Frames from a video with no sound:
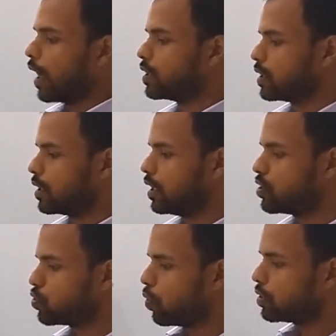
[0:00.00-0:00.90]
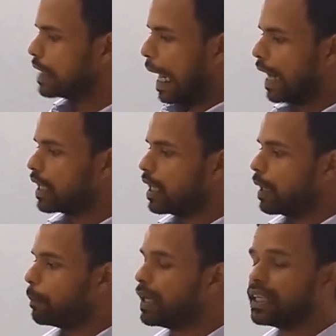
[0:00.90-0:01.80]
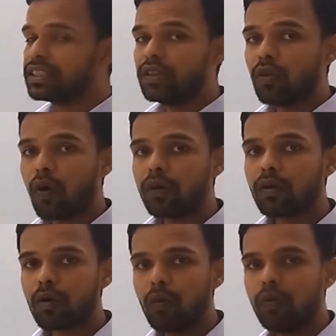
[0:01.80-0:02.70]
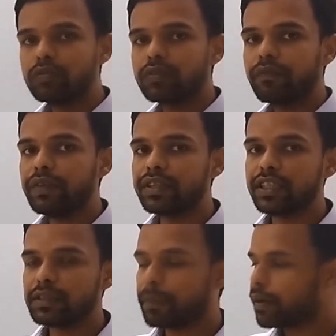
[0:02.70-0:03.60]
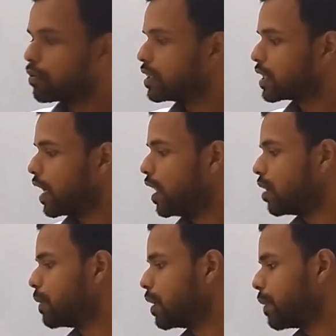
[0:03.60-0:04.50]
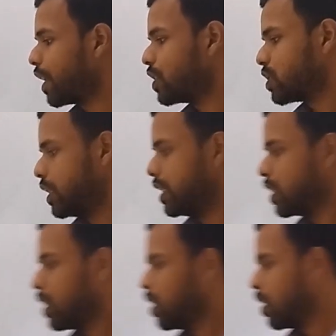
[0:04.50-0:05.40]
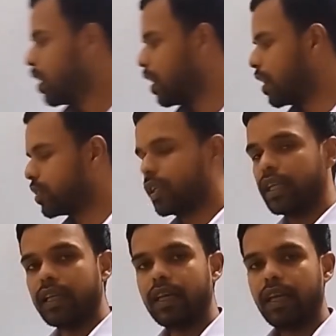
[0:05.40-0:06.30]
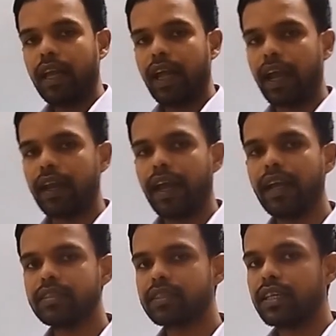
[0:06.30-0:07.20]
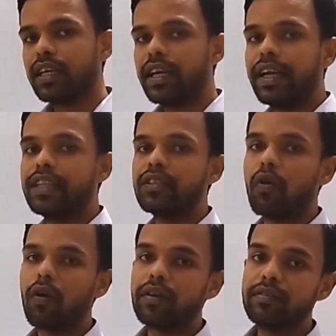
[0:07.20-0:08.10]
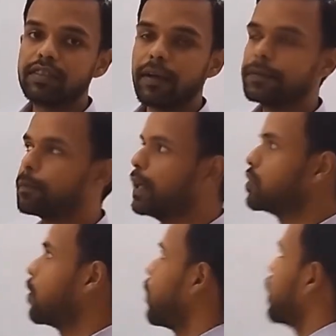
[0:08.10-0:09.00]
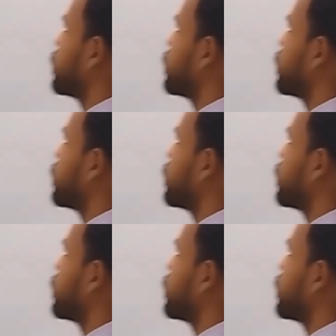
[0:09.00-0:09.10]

And this shows that B is not closed with respect to the scalar multiplication in R3, and hence it is not a subspace of